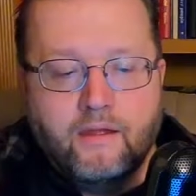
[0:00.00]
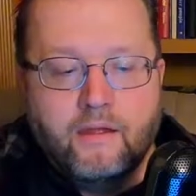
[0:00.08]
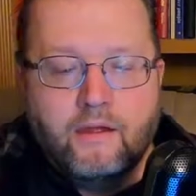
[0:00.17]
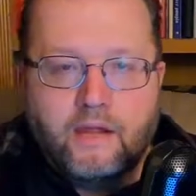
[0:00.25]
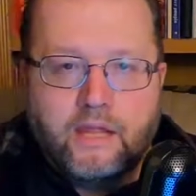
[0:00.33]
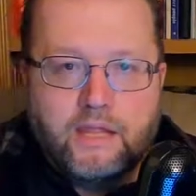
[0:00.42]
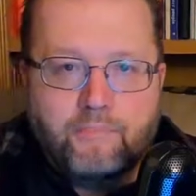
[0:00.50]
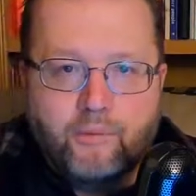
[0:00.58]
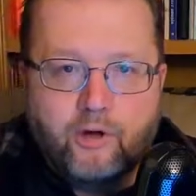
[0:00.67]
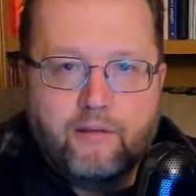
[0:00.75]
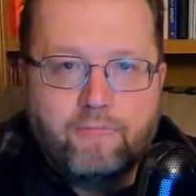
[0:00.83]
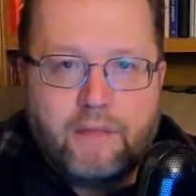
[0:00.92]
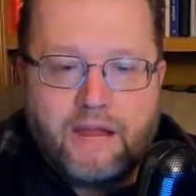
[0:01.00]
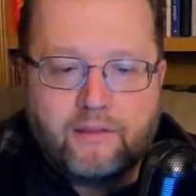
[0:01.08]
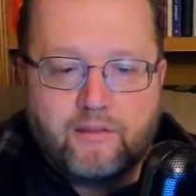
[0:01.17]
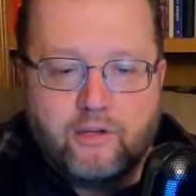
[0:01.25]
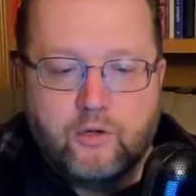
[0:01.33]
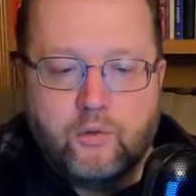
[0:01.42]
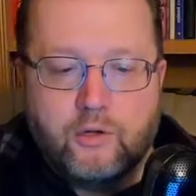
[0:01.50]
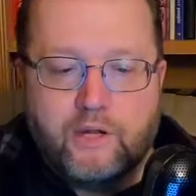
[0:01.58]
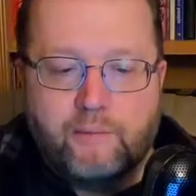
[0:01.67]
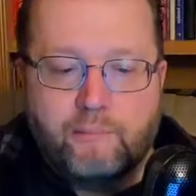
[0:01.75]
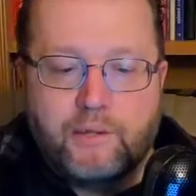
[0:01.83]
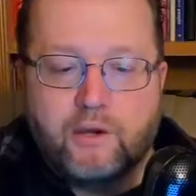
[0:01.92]
In the book of Matthew, it
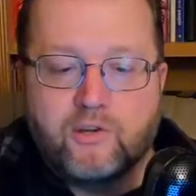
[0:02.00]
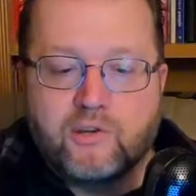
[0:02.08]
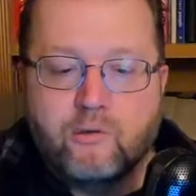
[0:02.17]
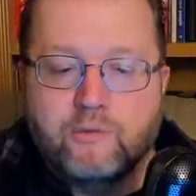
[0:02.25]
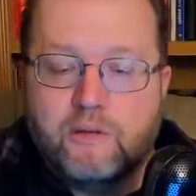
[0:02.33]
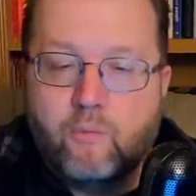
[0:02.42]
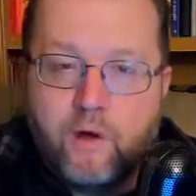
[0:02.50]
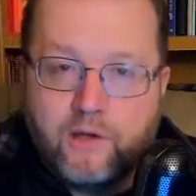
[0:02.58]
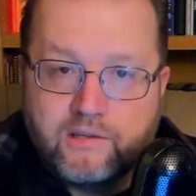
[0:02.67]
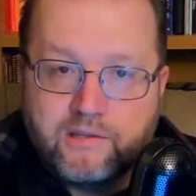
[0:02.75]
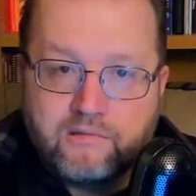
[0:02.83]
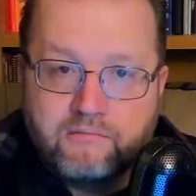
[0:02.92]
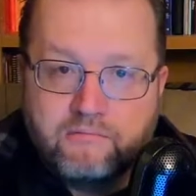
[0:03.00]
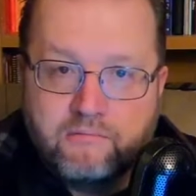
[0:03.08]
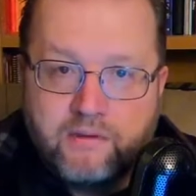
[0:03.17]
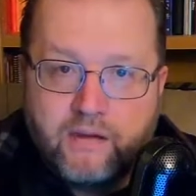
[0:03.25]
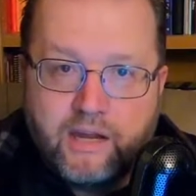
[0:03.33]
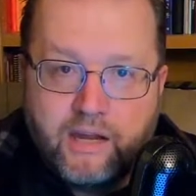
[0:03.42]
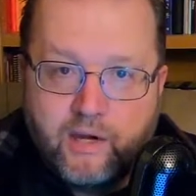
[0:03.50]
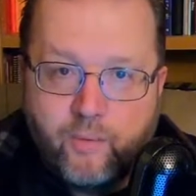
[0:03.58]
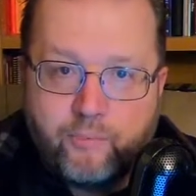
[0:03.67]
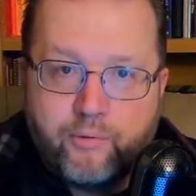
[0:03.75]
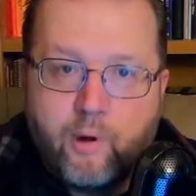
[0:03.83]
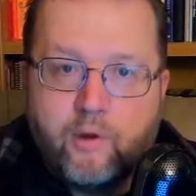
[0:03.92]
appears only once in a
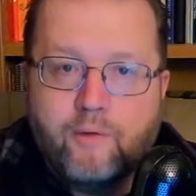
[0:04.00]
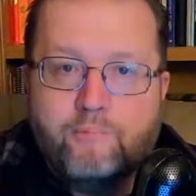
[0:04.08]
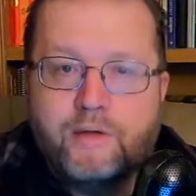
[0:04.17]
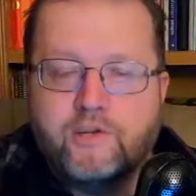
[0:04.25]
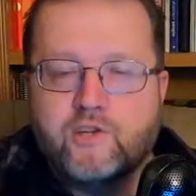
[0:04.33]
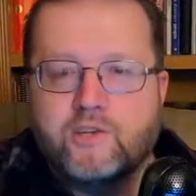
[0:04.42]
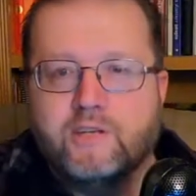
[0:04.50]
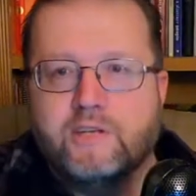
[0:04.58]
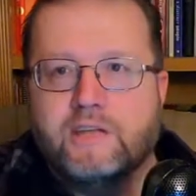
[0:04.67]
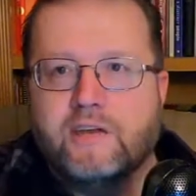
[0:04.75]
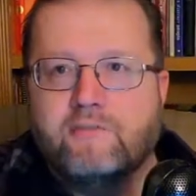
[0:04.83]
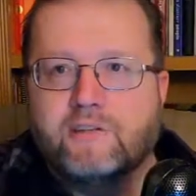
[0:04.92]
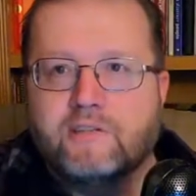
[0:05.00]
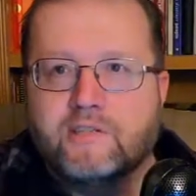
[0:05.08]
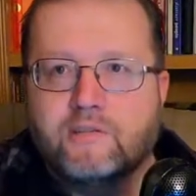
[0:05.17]
prohibition given to